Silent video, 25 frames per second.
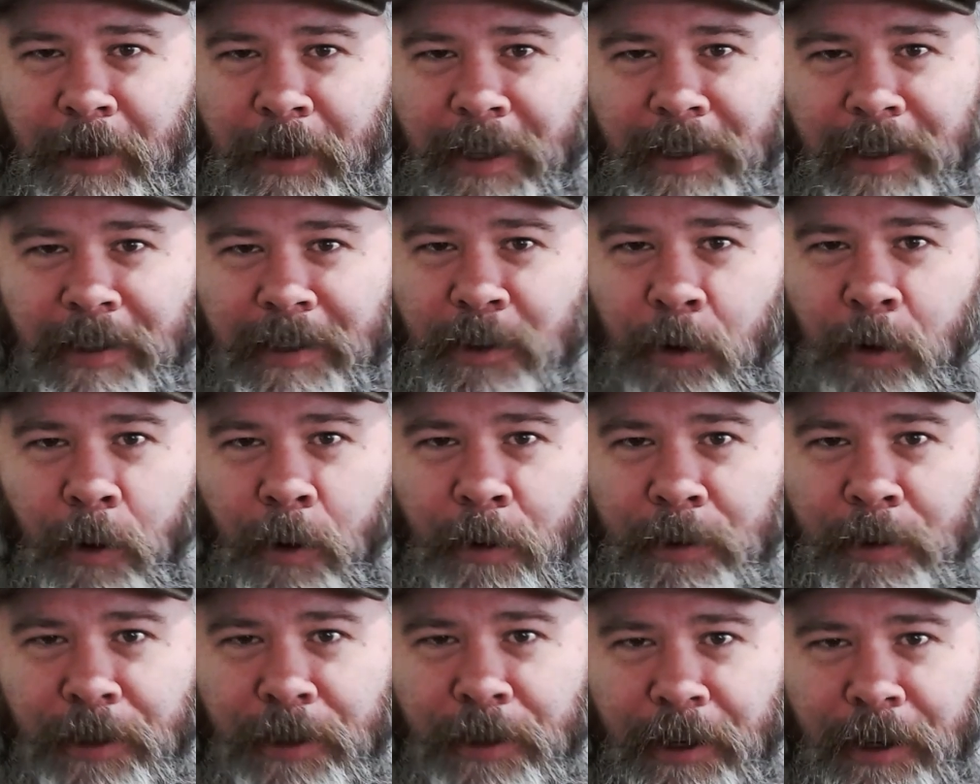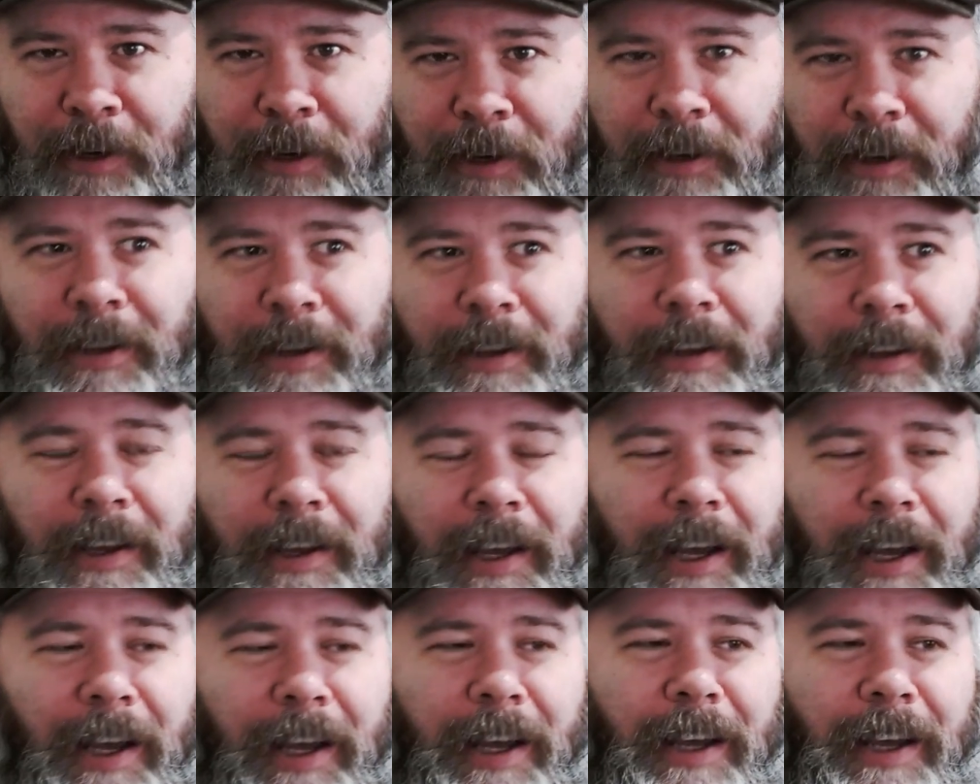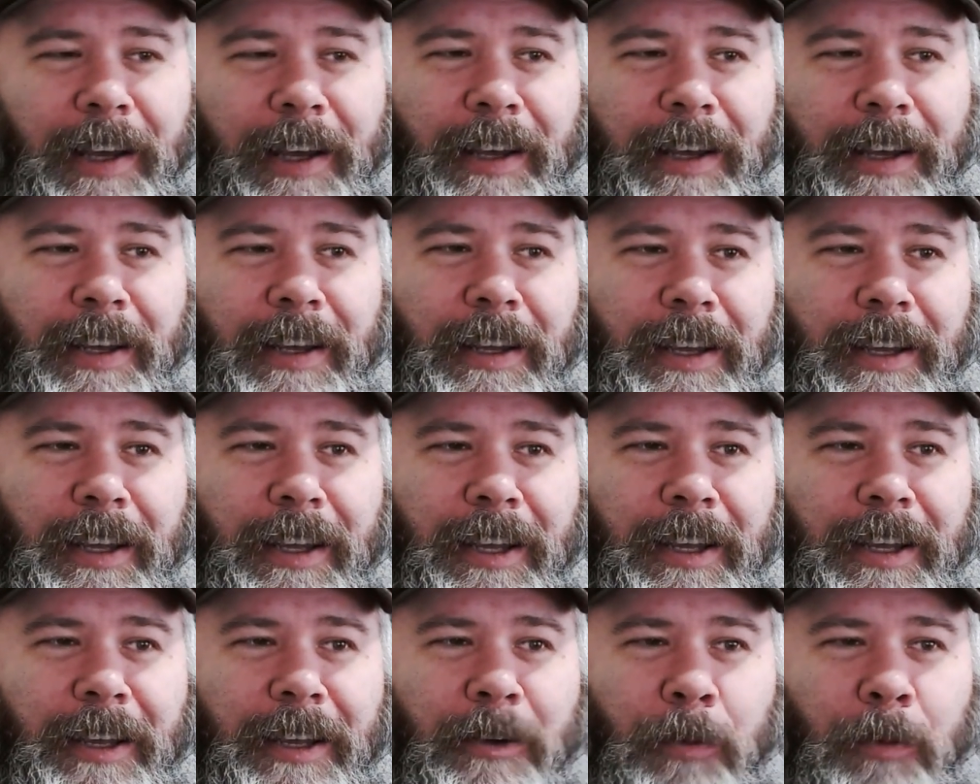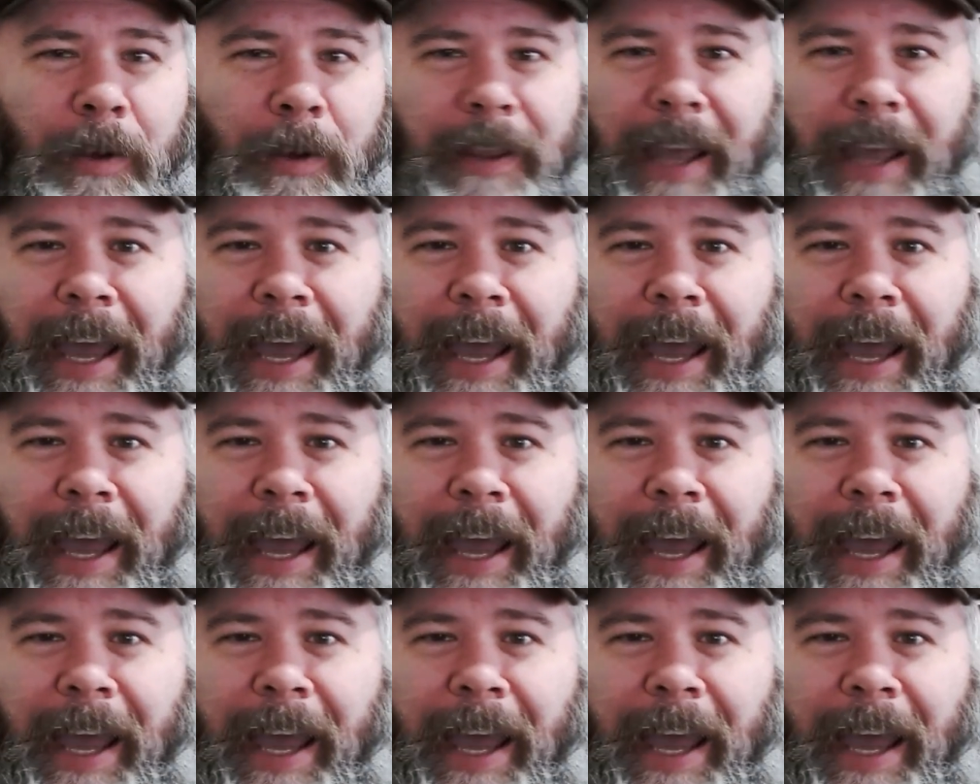his crozier when